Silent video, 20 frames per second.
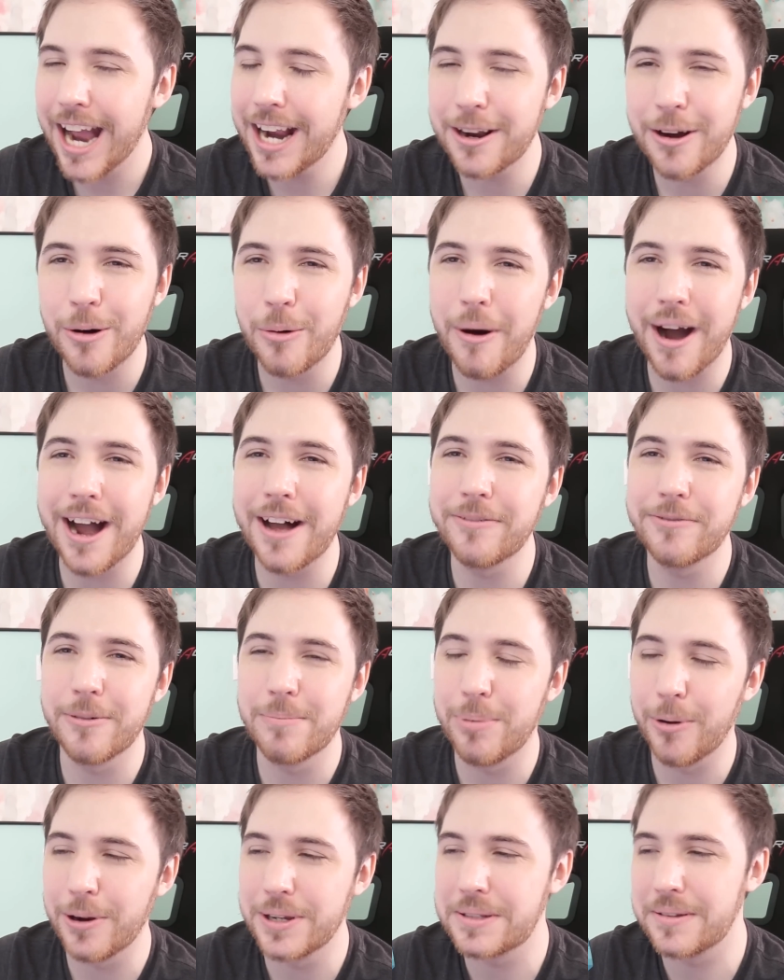I go wild
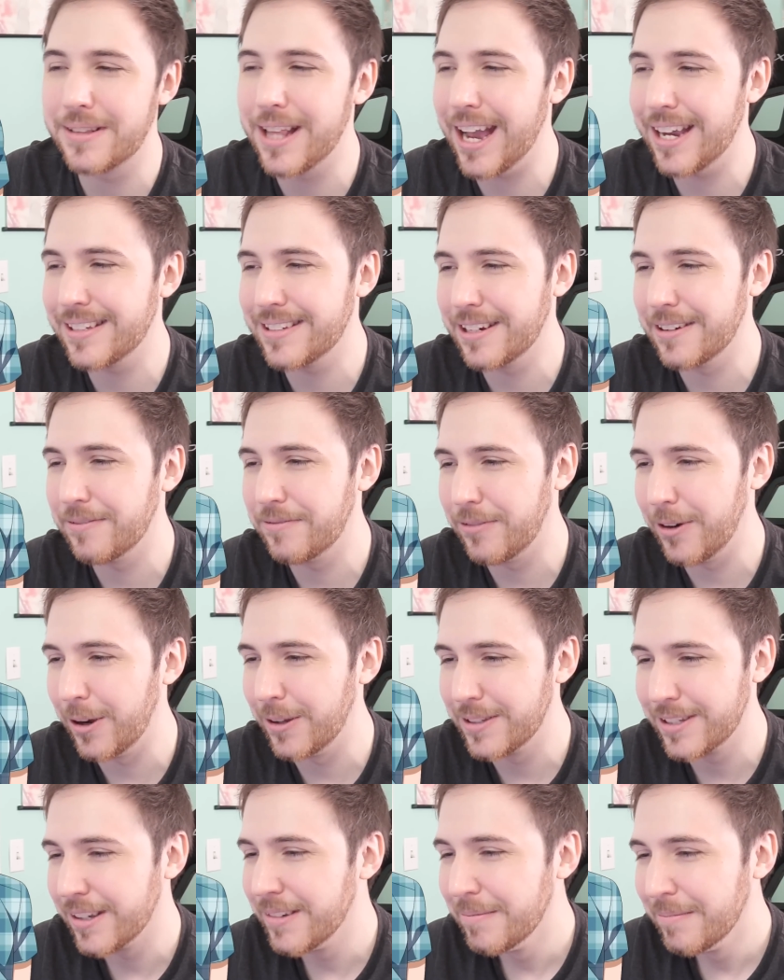for boys with nice
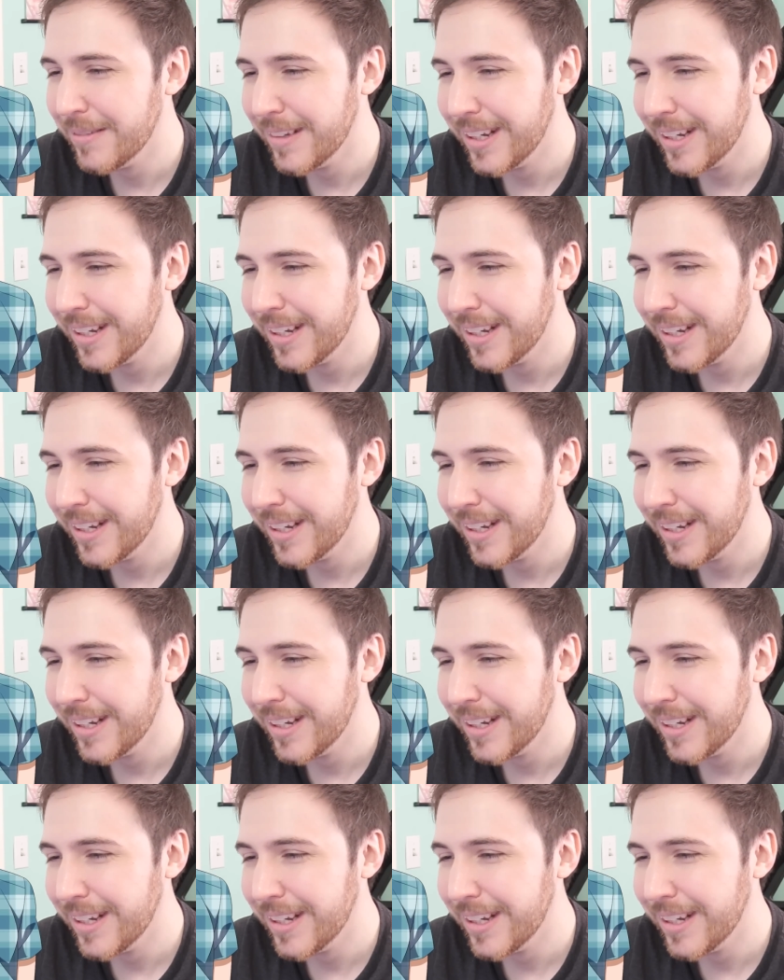earphones.